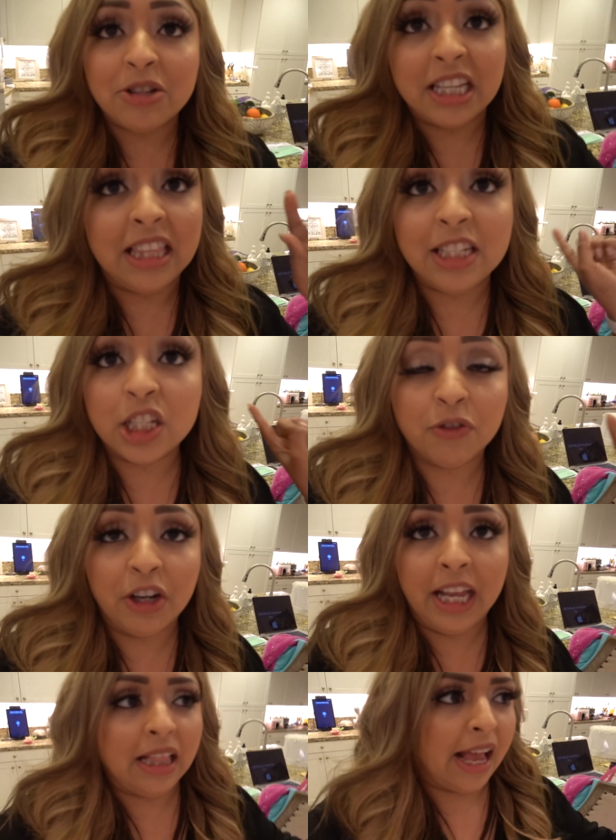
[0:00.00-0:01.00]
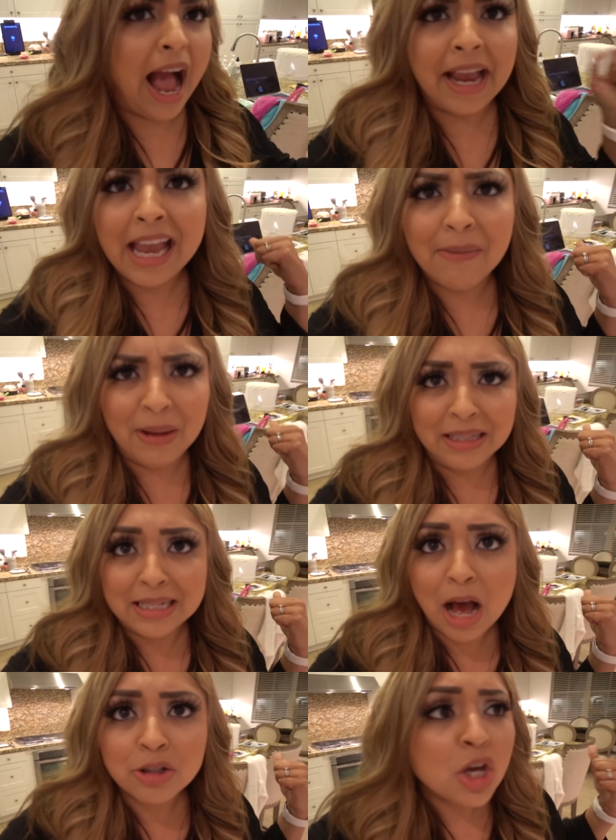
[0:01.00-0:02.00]
Like, this is freaky. Like, I can't be in this
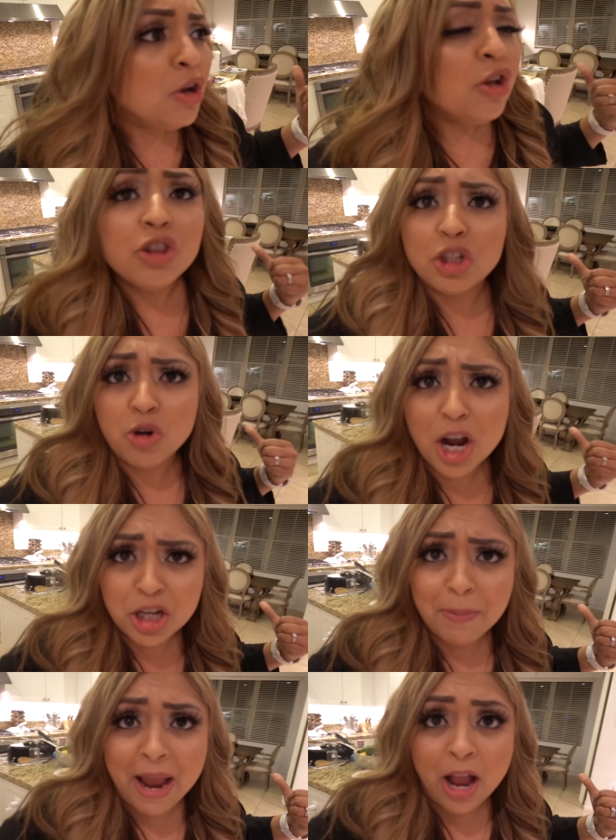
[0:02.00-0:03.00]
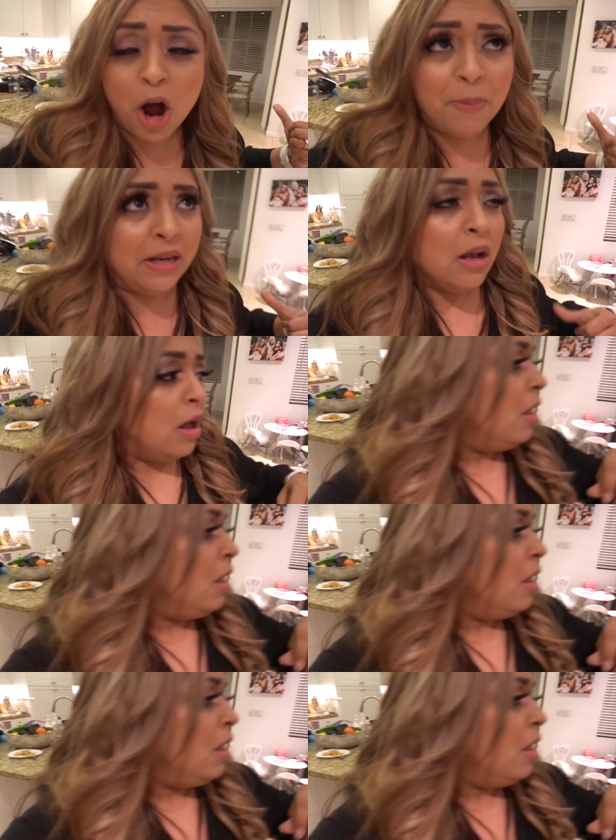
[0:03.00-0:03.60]
house. The drawers are being opened.